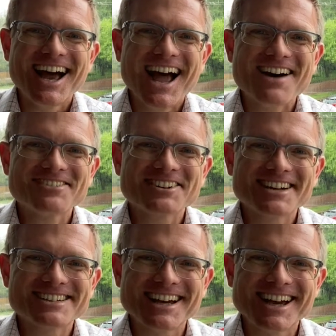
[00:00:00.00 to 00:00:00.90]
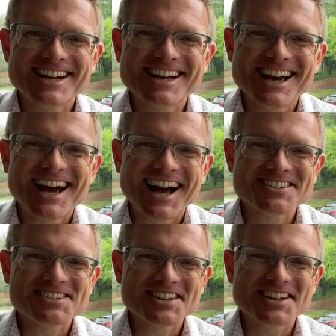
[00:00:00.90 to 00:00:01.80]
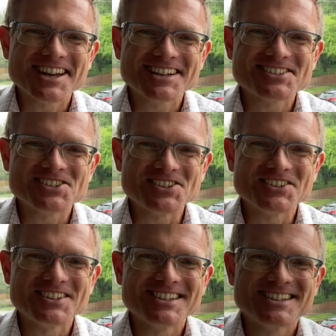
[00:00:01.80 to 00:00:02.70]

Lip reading: Have a great day. I'll see you again soon.